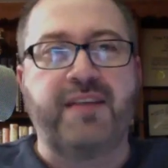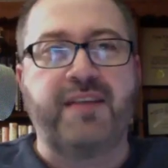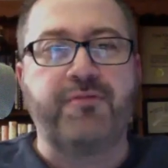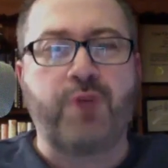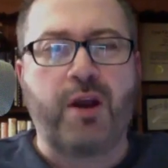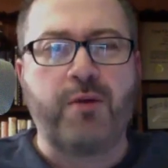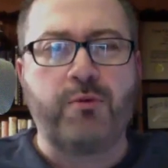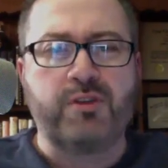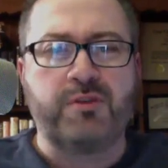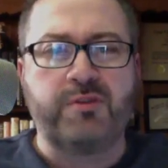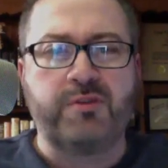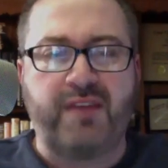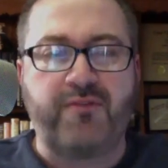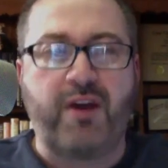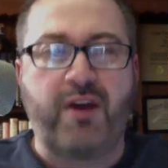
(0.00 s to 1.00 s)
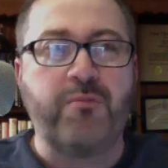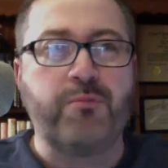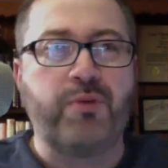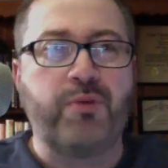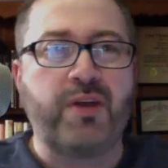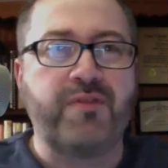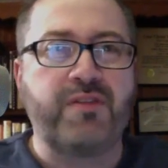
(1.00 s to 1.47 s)
Dryden
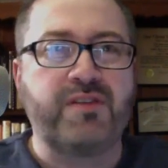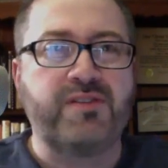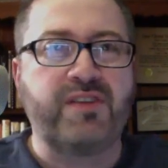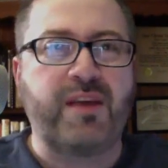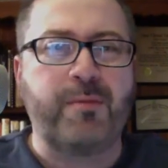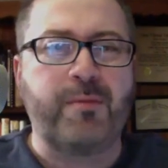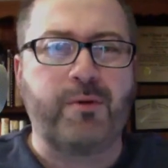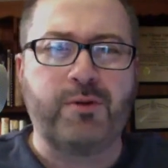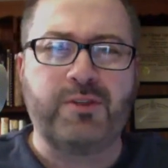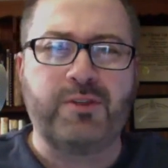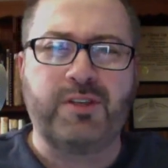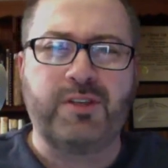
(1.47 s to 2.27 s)
played for the Sabres, and